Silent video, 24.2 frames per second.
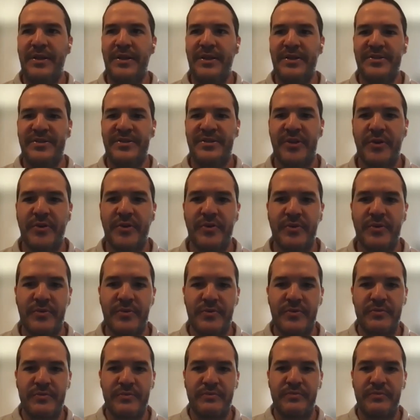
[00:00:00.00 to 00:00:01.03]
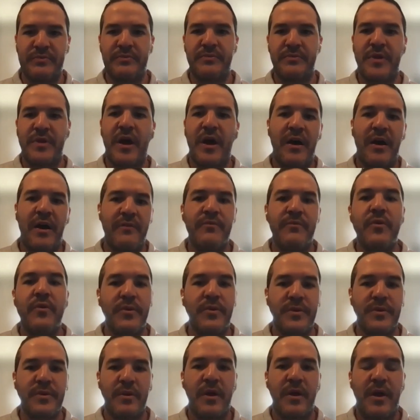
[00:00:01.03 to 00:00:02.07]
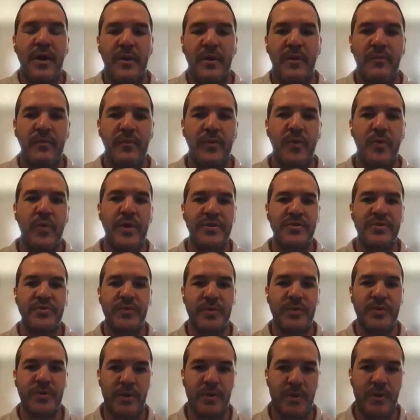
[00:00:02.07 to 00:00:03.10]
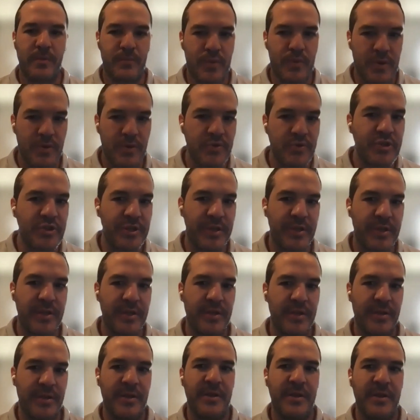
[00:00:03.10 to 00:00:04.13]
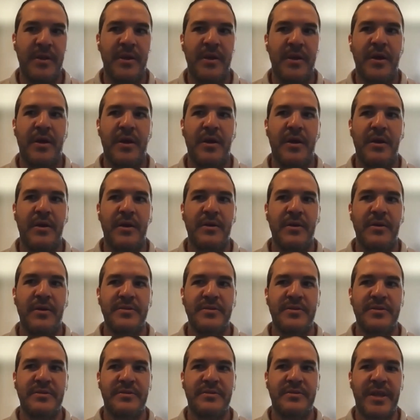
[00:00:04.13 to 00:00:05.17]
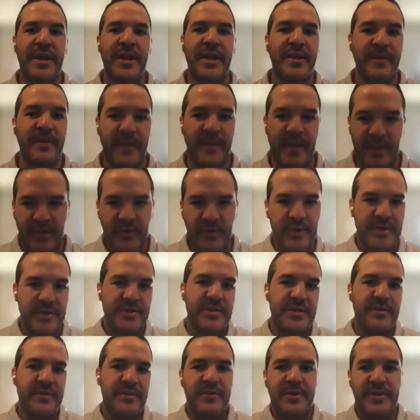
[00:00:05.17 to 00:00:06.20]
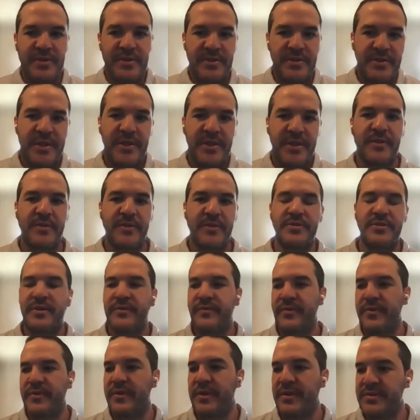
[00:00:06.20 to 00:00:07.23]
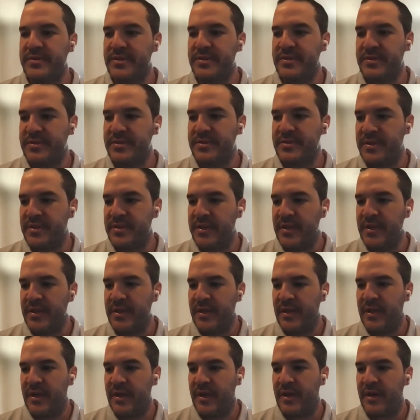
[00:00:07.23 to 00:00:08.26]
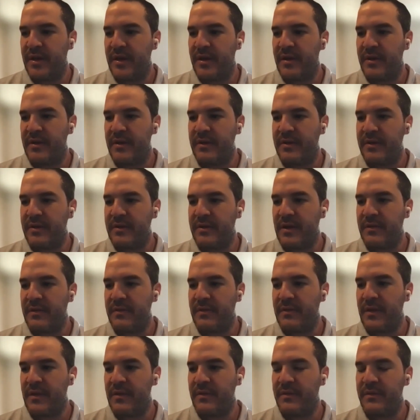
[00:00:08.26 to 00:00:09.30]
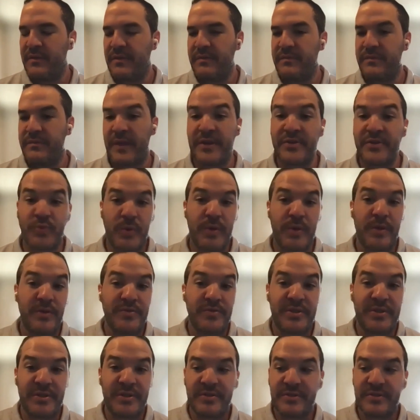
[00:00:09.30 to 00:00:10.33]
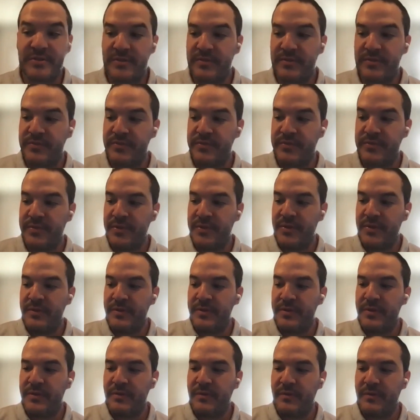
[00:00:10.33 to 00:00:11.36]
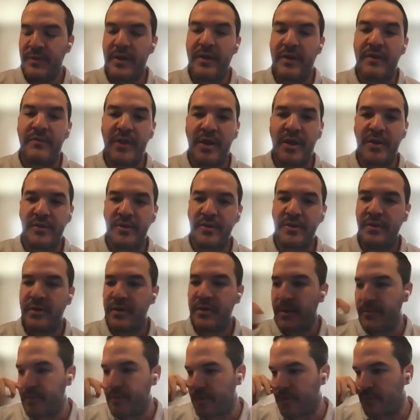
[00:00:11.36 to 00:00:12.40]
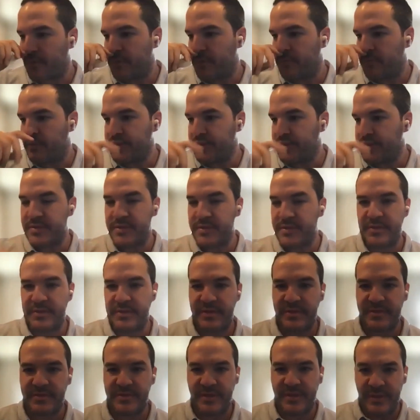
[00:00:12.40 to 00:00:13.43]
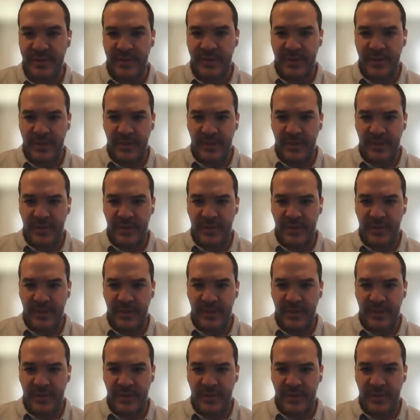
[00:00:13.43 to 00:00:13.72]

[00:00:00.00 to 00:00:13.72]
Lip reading: and it's so novel in a lot of the ways we're approaching it. It's taken that creativity and it's taken those different lessons, and that's one of those things that I've kind of come to learn recently because